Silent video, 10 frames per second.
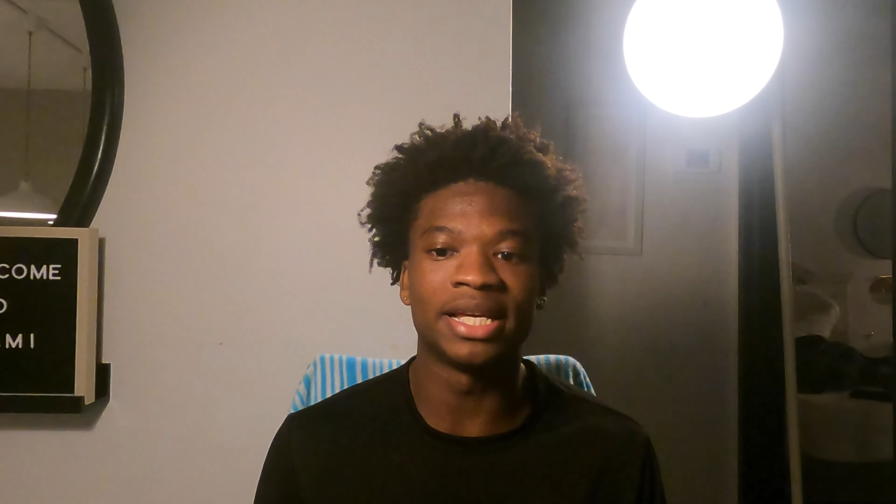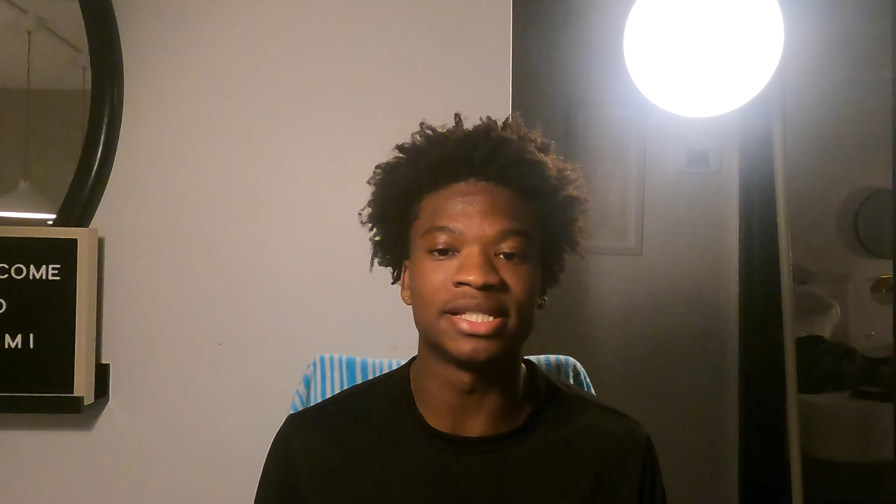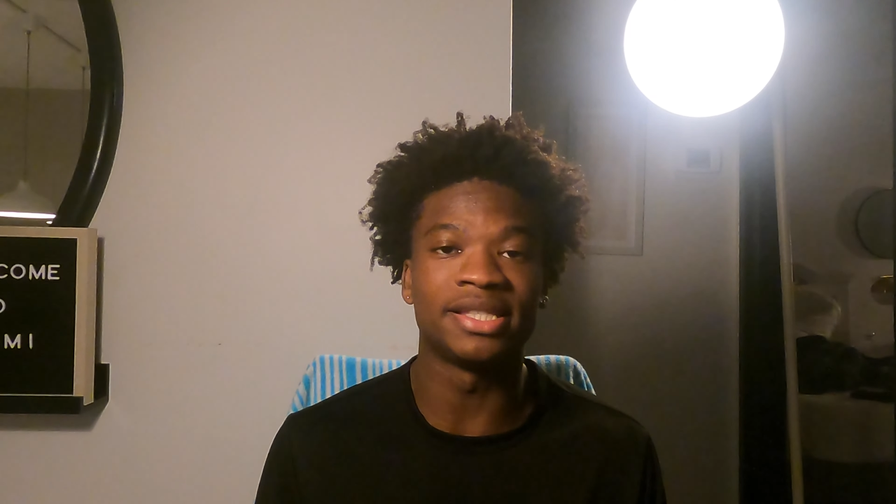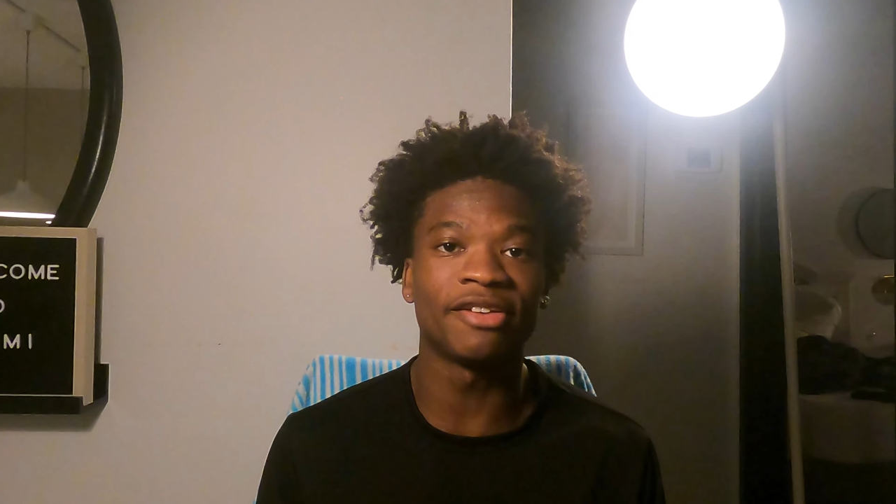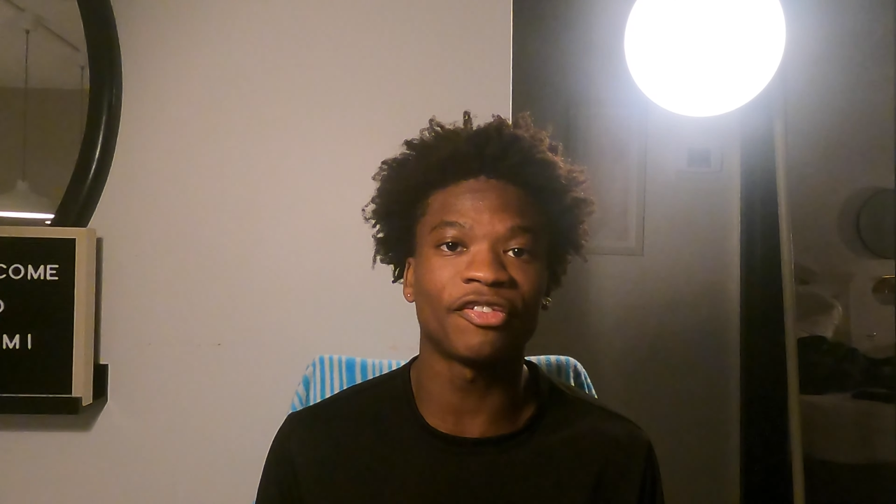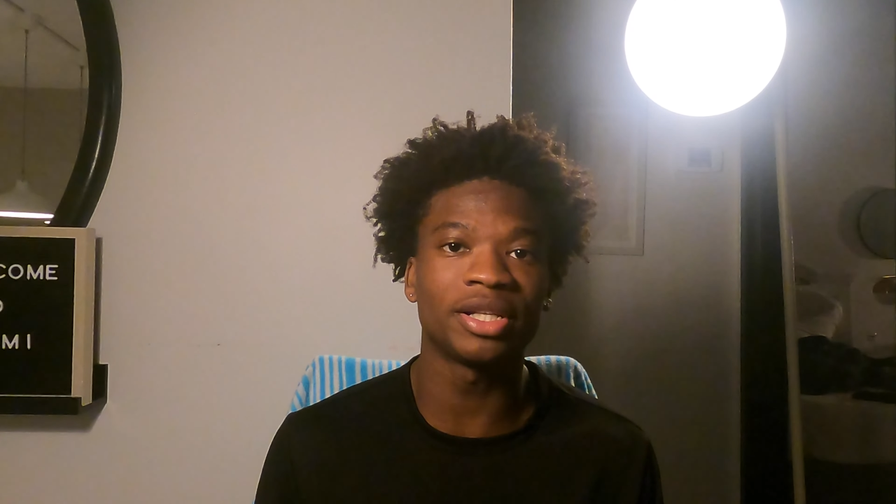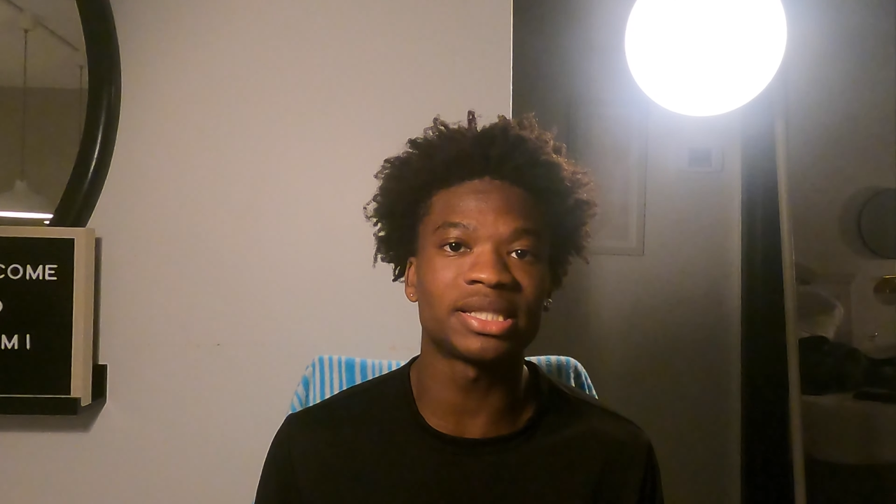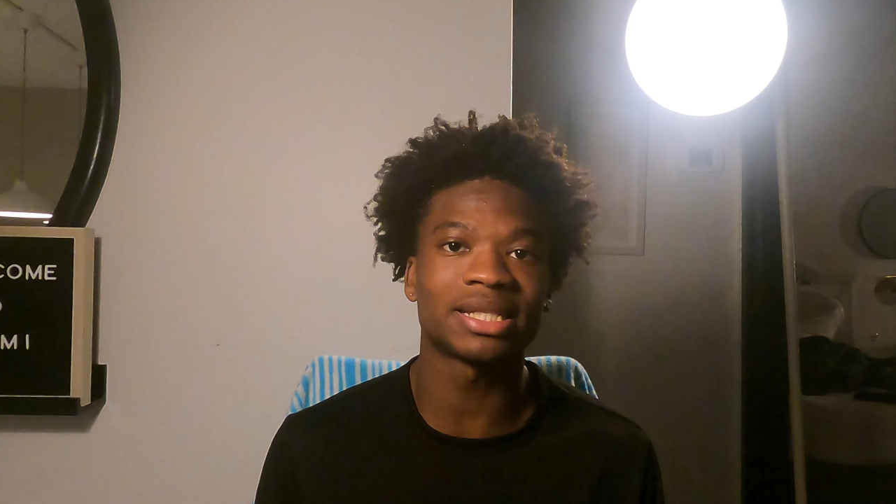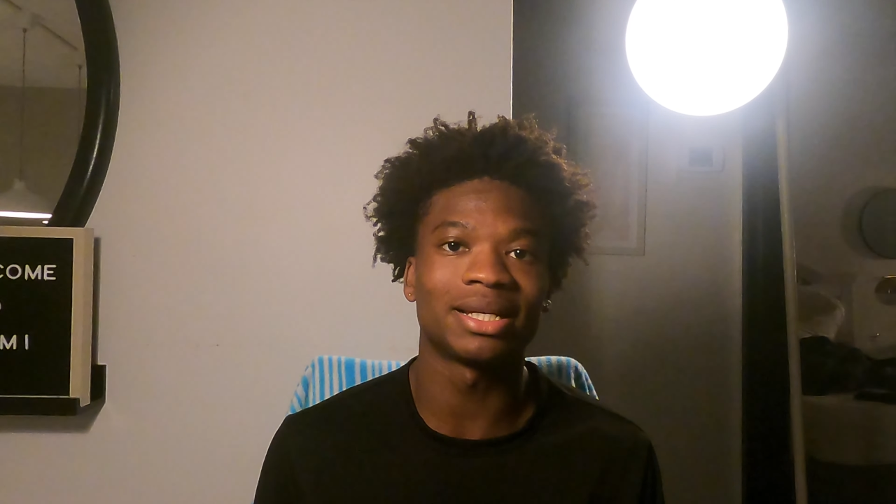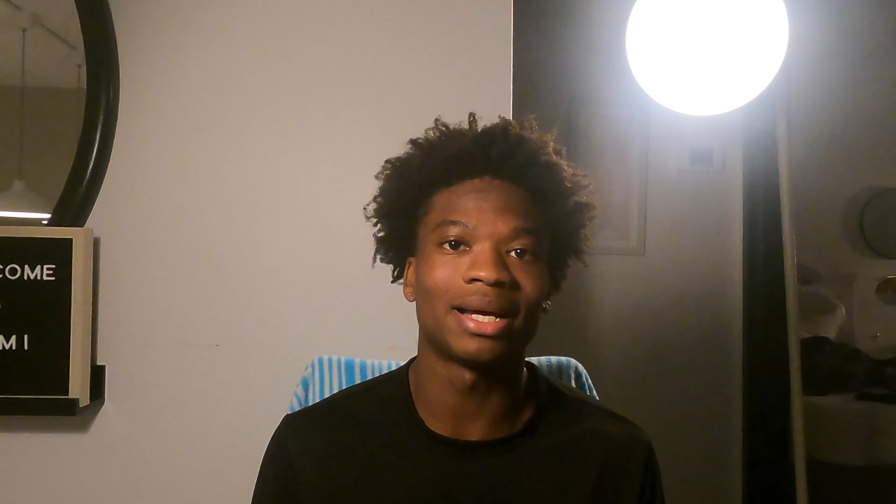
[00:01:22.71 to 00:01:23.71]
is
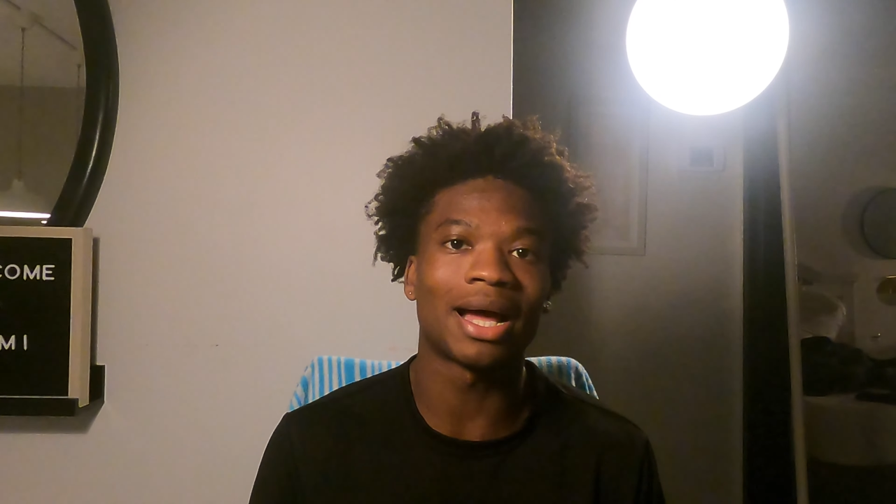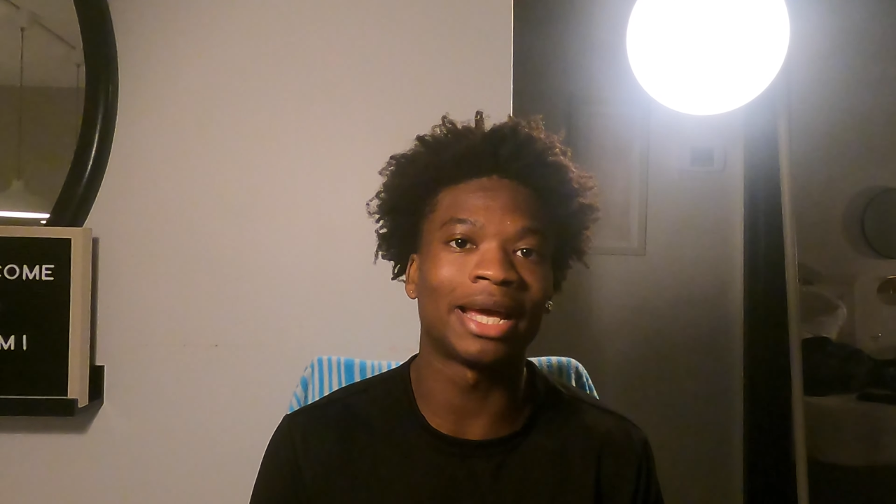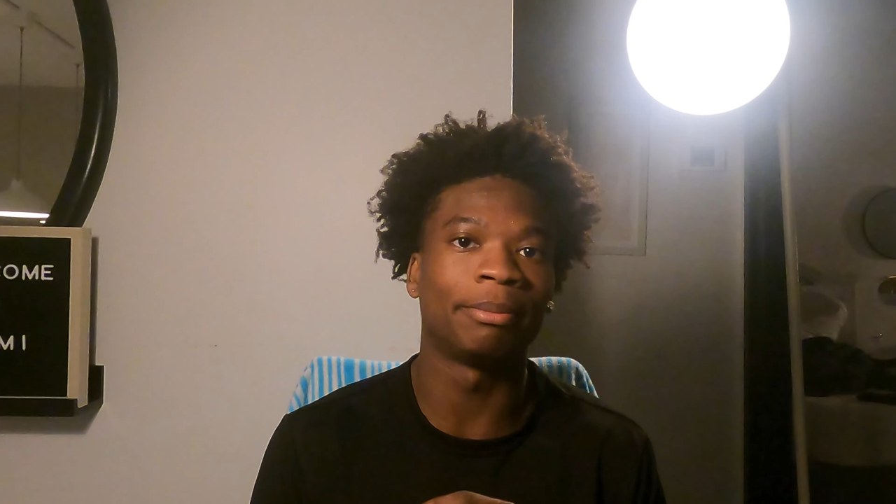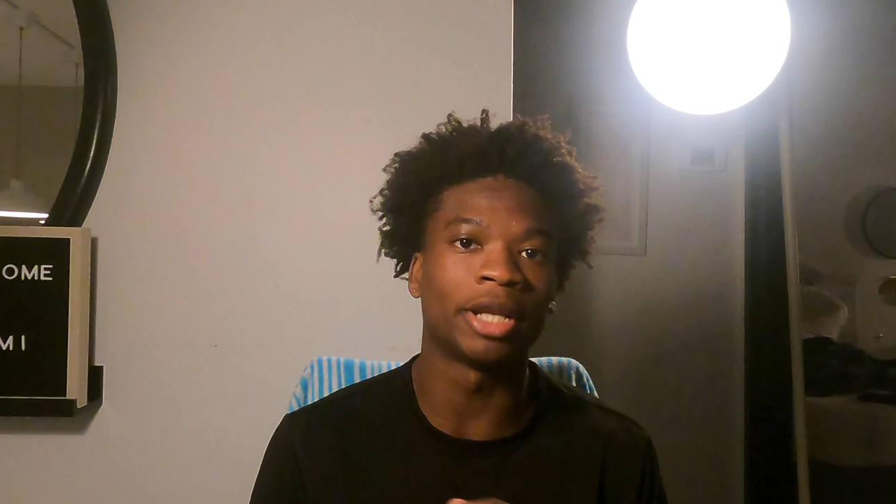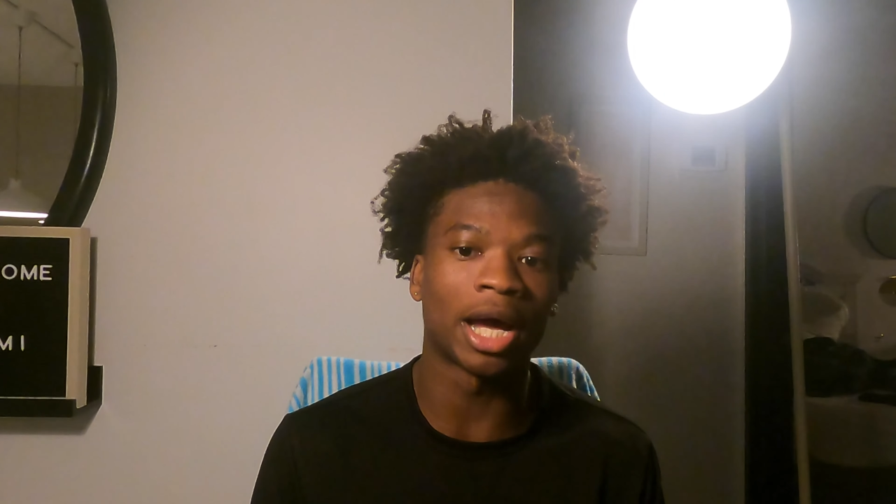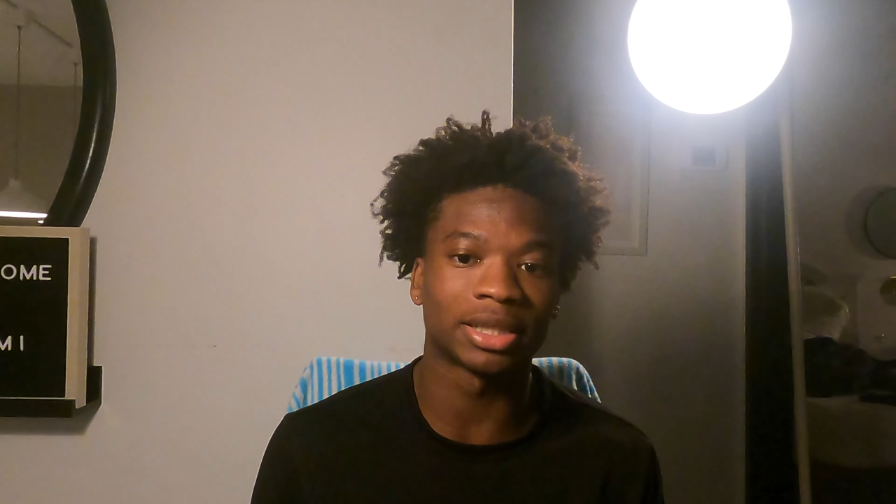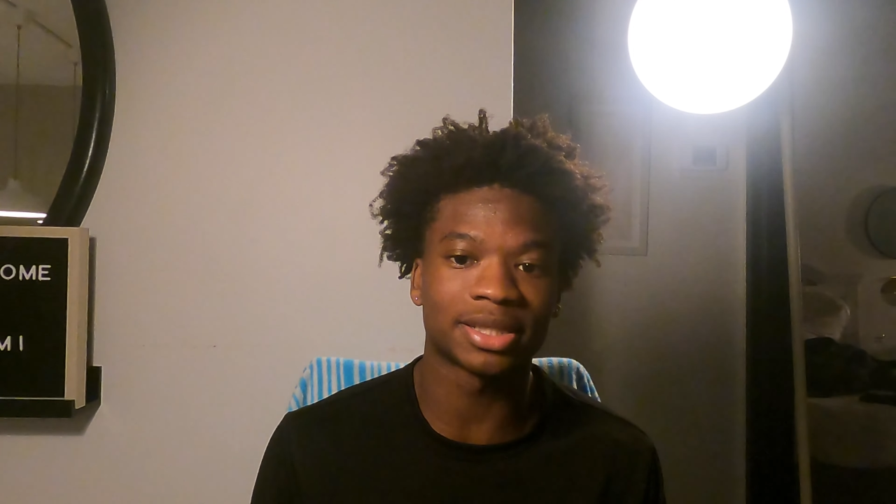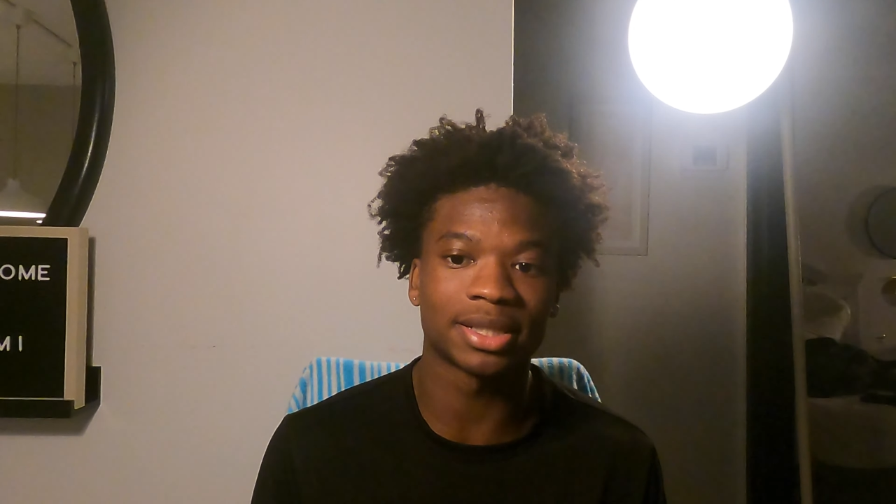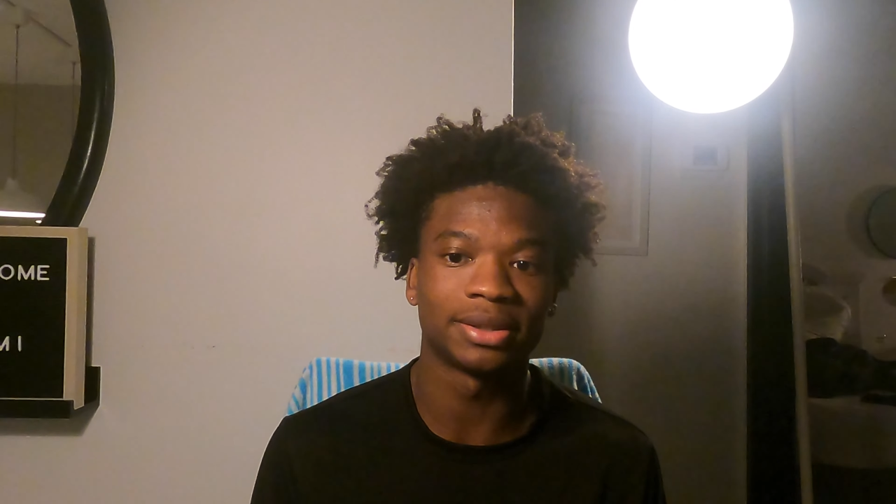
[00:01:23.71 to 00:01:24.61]
different, I'm not.